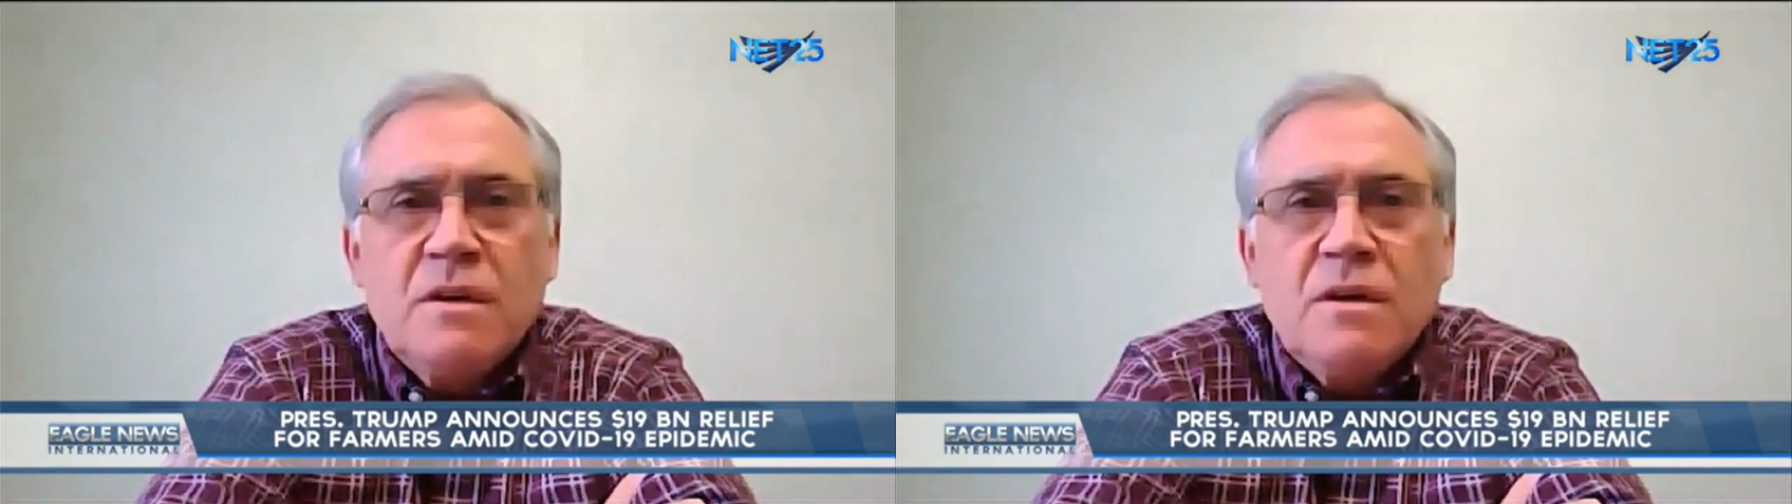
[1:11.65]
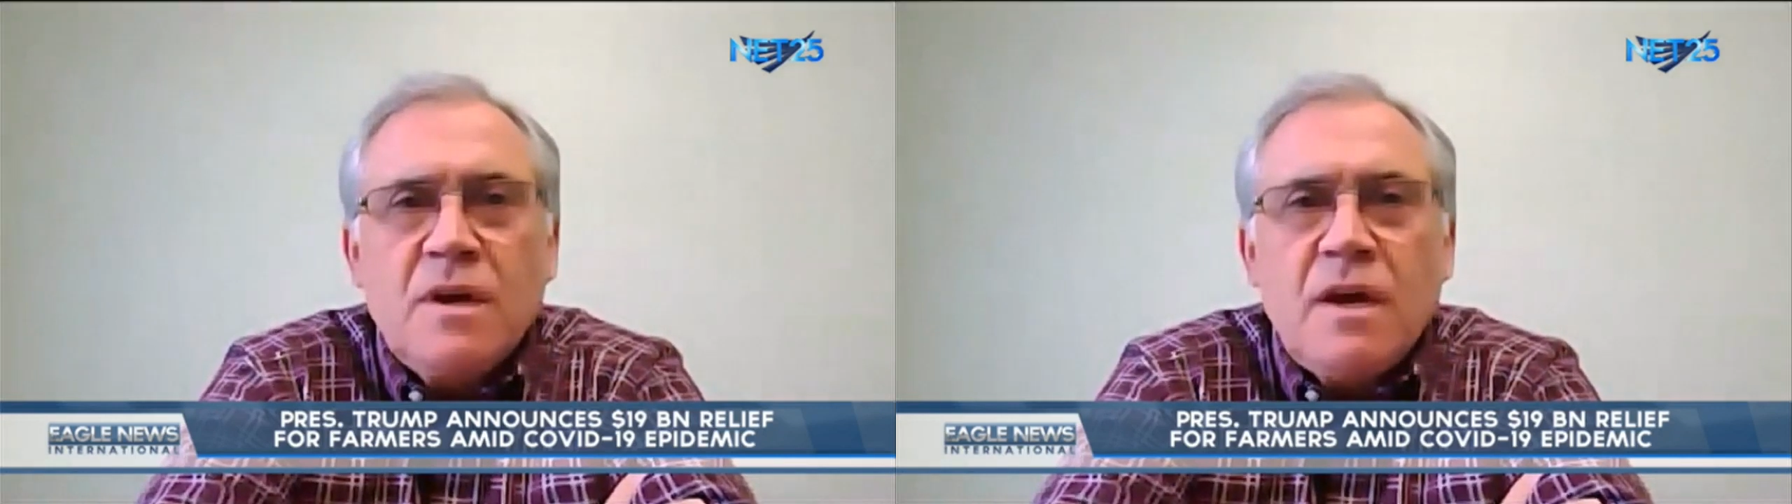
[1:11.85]

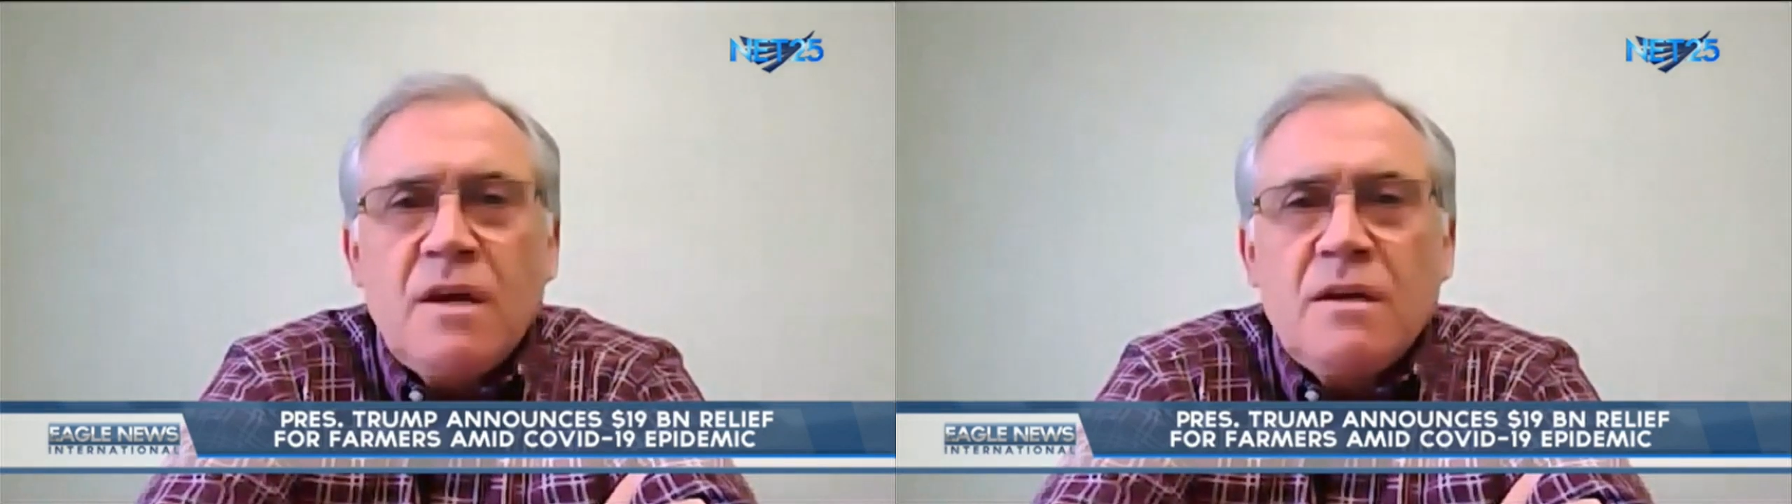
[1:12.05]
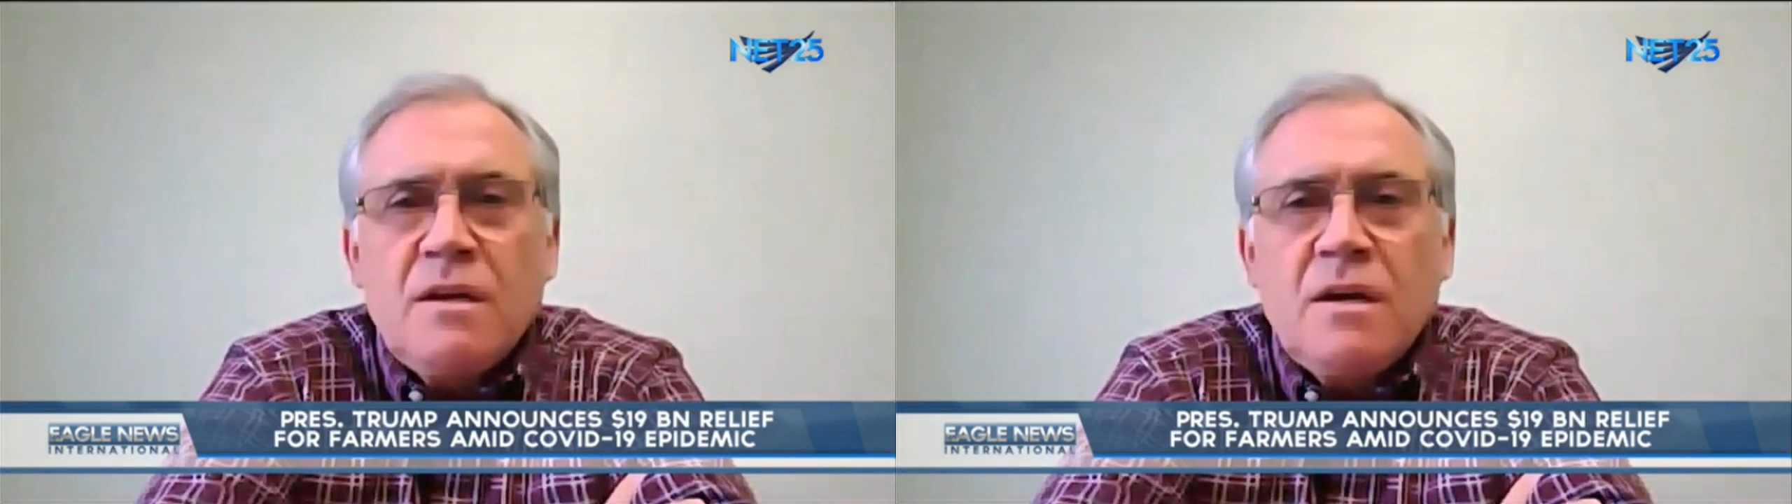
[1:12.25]
And
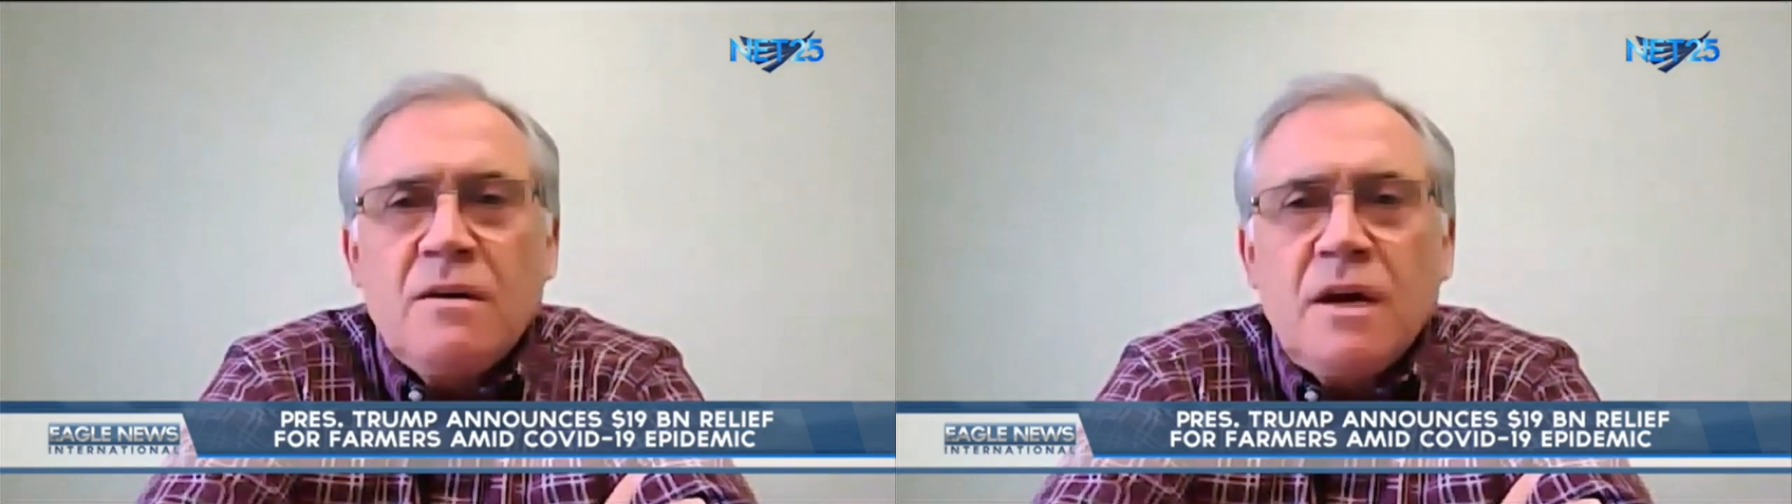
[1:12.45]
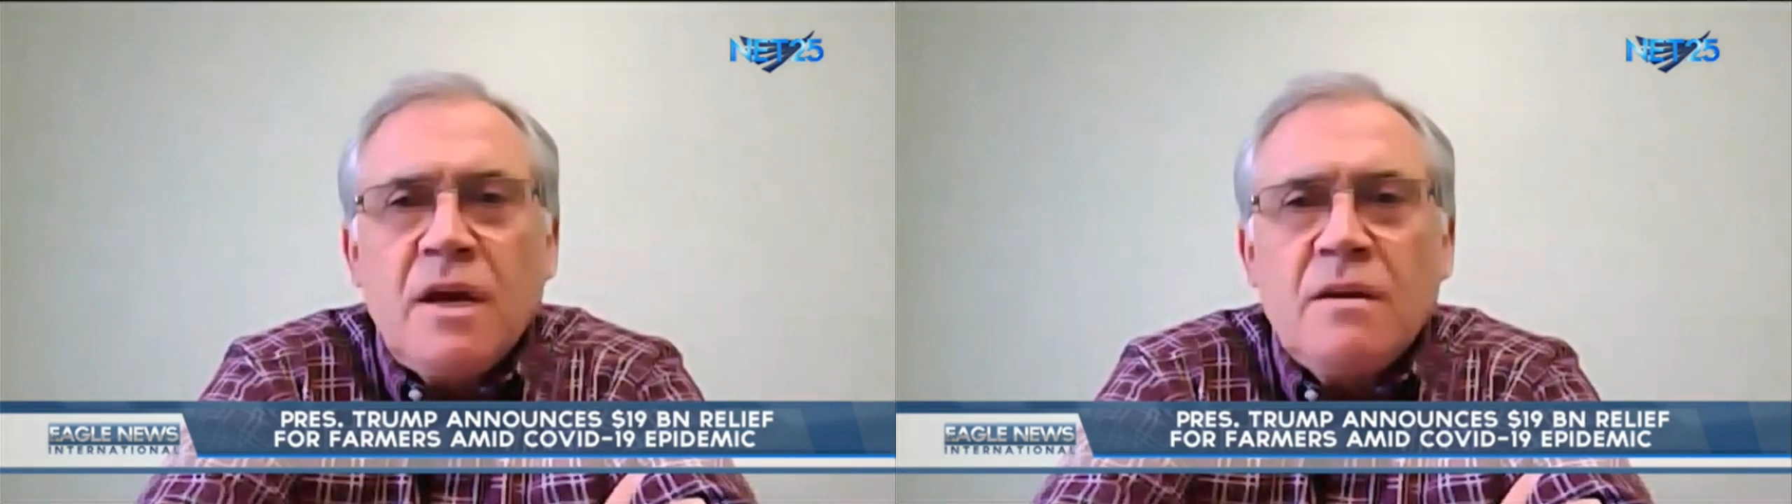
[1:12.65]

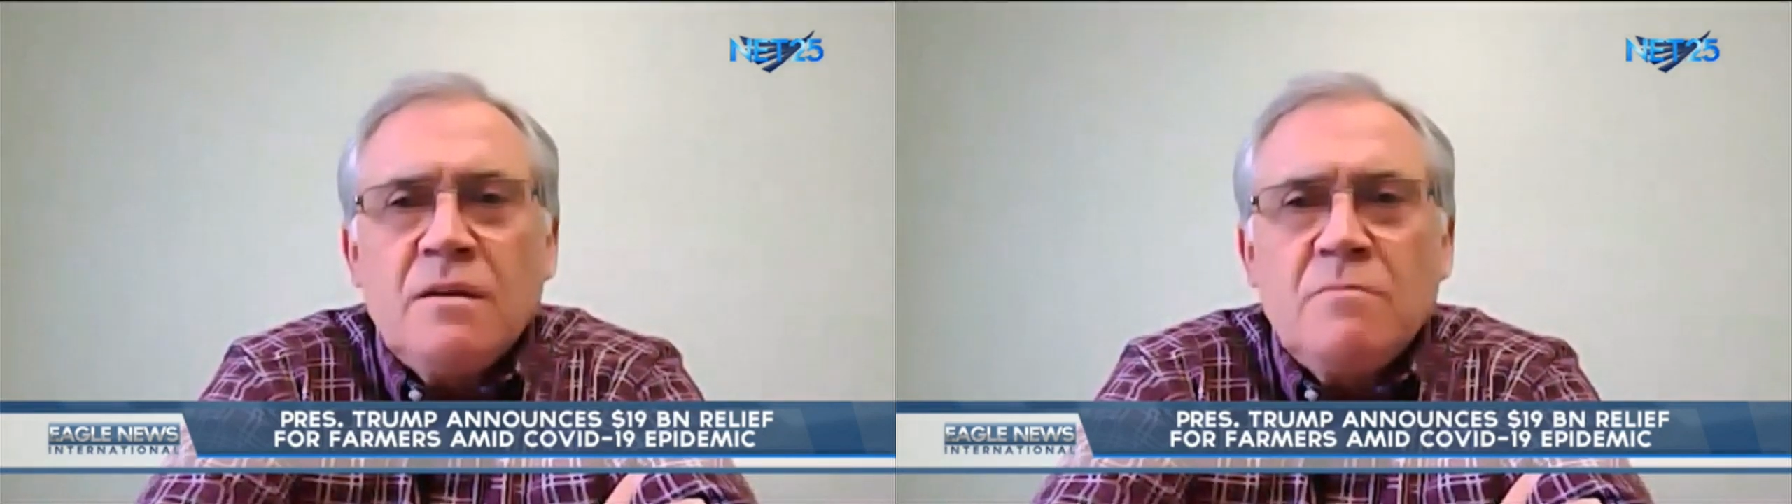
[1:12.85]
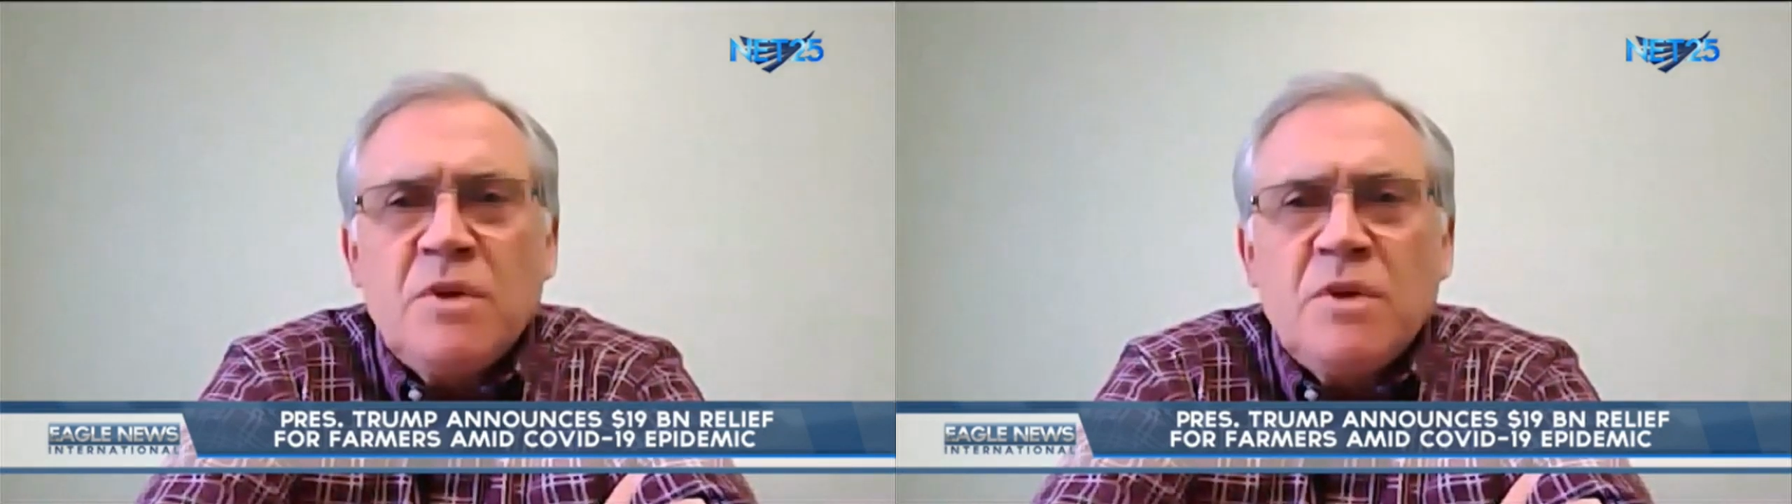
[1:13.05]
what's